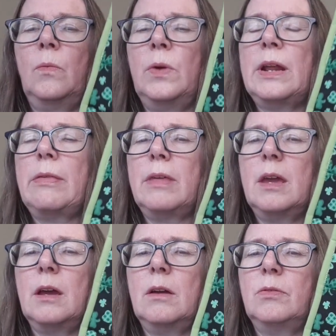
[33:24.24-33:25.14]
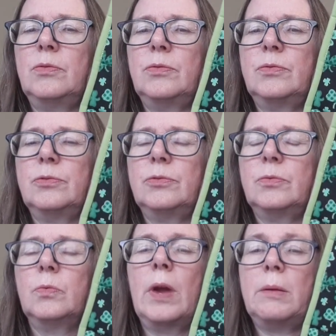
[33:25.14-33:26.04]
when I think of
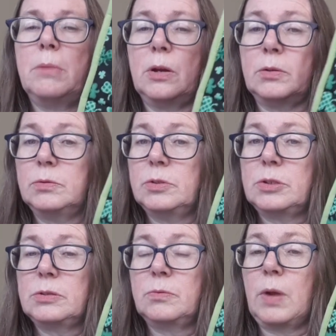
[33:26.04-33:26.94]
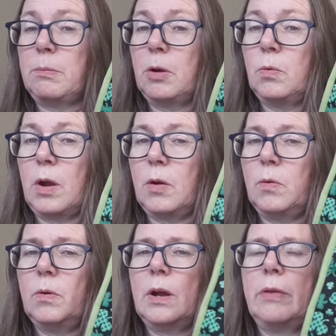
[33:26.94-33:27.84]
rainbows, Rainbow
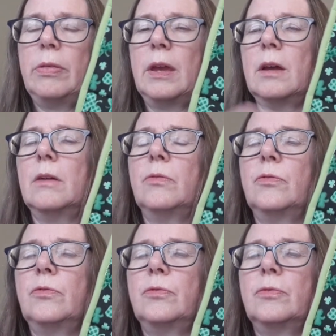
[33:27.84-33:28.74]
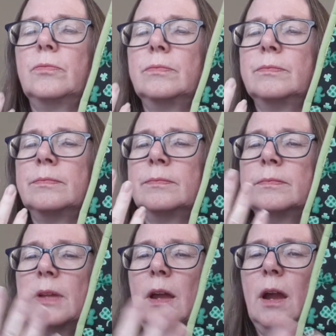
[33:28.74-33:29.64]
Row, I think of
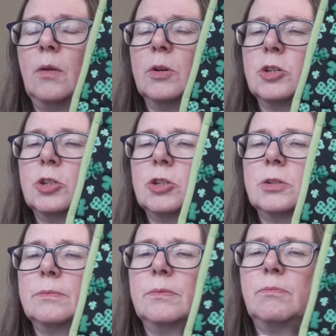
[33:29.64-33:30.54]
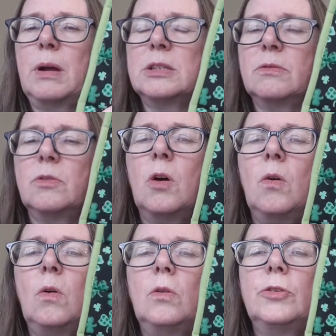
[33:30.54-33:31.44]
Irish pots of
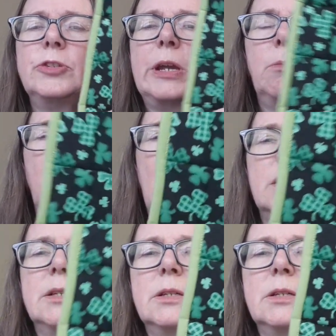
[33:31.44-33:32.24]
gold, shamrocks,